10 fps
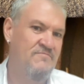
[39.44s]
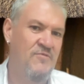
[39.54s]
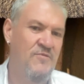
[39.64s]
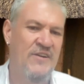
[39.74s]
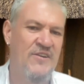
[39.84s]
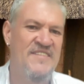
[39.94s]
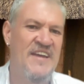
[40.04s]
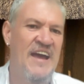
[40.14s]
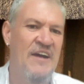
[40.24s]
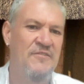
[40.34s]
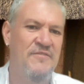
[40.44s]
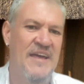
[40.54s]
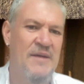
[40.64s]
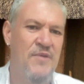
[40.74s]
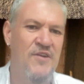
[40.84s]
we could say, out of
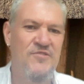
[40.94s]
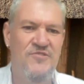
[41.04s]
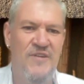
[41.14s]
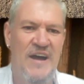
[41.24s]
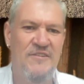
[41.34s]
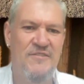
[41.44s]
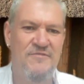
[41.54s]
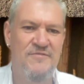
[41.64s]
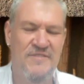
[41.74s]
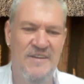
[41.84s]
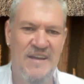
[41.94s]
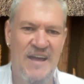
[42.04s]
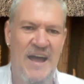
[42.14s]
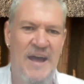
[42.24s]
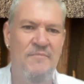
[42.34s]
their bones or out of
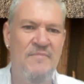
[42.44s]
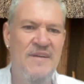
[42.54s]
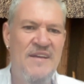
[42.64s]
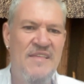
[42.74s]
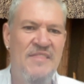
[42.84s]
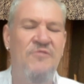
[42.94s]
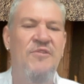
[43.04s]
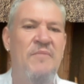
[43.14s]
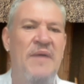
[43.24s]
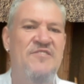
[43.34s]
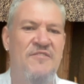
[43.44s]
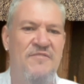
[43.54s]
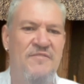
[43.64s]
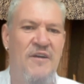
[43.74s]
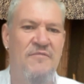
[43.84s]
um, the remains of,
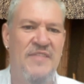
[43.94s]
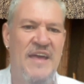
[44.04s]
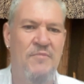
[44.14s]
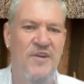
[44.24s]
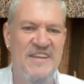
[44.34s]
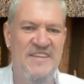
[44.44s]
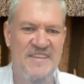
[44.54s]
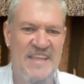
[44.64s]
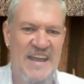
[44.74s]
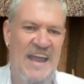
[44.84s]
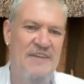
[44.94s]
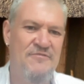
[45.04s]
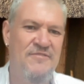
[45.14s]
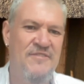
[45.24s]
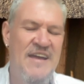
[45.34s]
of their bodies and their life.
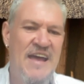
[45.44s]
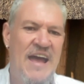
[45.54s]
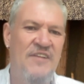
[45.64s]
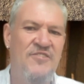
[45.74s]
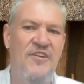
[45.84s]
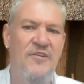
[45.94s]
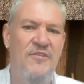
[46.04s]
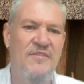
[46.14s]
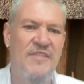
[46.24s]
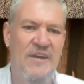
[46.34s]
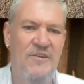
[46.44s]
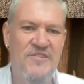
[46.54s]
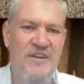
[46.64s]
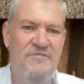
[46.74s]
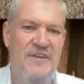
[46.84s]
And so they
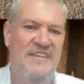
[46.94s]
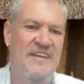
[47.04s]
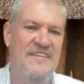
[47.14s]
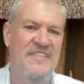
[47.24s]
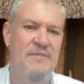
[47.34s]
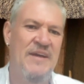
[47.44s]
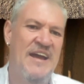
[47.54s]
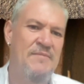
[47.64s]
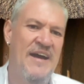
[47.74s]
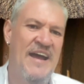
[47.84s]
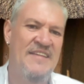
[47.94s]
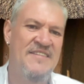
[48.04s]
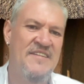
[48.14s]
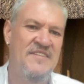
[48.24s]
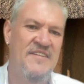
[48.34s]
also affect us and they become our
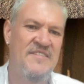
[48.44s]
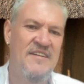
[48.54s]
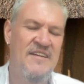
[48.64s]
ancestors.